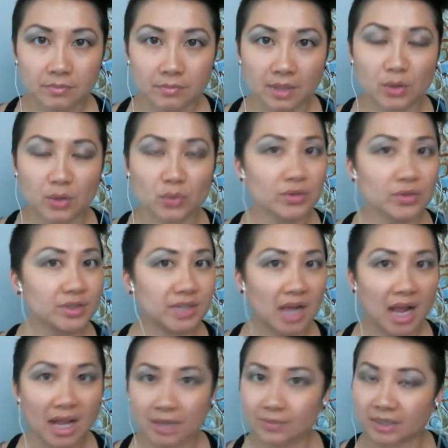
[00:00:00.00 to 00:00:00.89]
And over
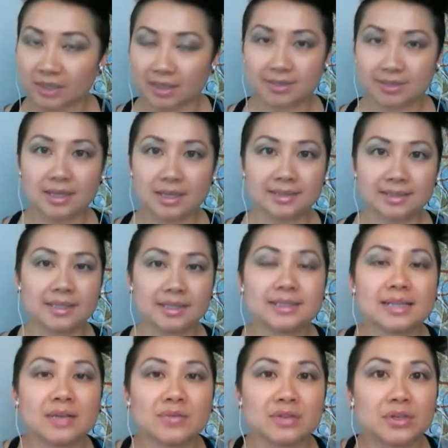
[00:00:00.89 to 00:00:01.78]
time, like I said,
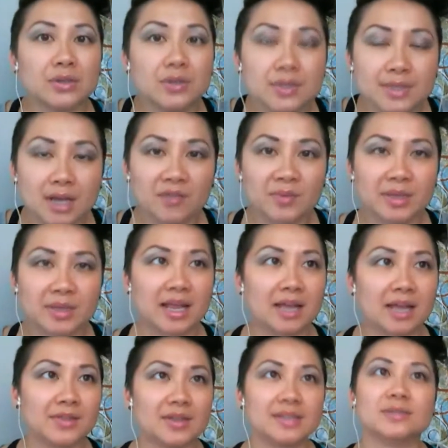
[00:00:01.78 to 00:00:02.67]
6, 7 years now I've been
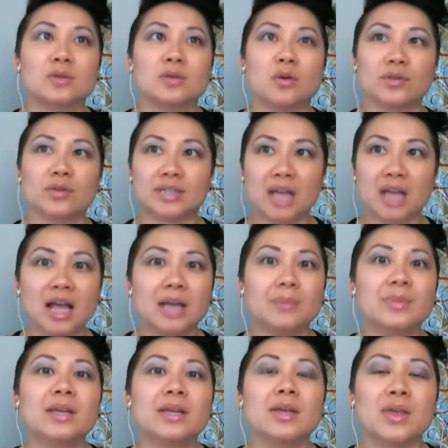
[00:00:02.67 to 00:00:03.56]
at this, over
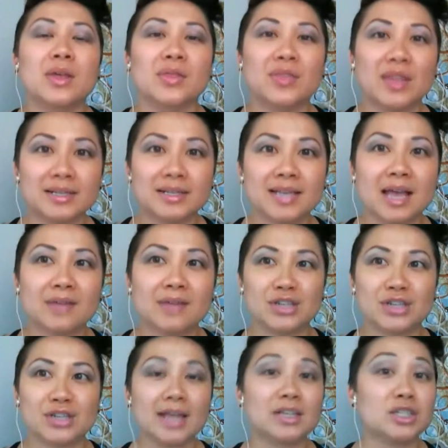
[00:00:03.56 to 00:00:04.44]
time things have
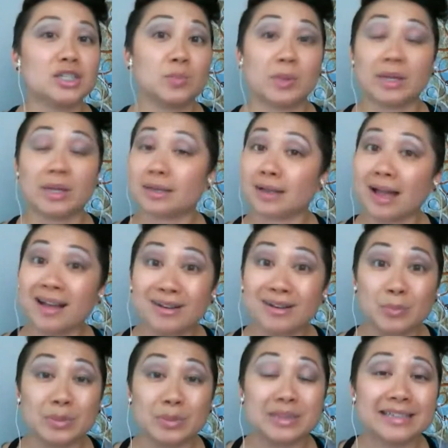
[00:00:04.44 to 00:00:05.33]
changed, but not
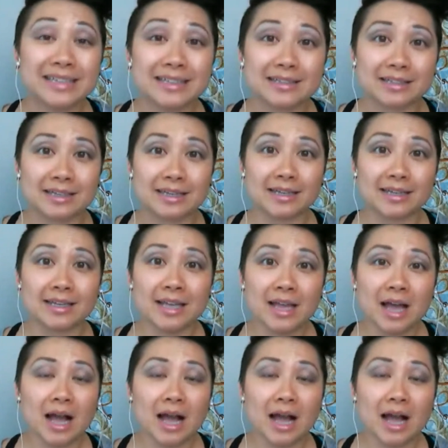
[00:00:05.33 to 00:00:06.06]
completely.